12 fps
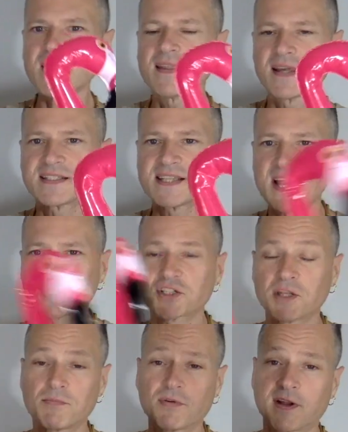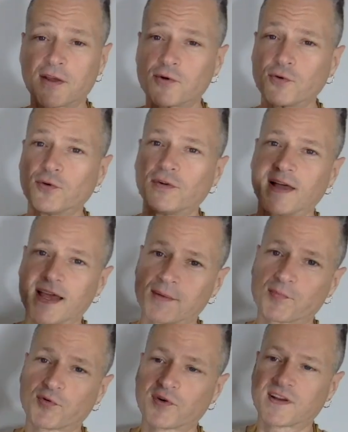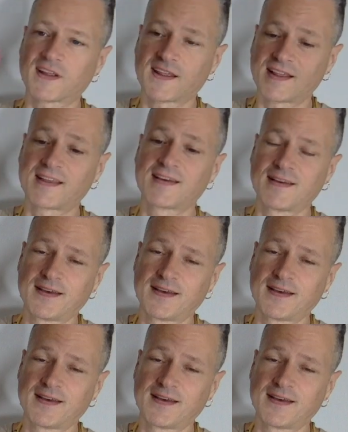that's actually pretty cool and pretty,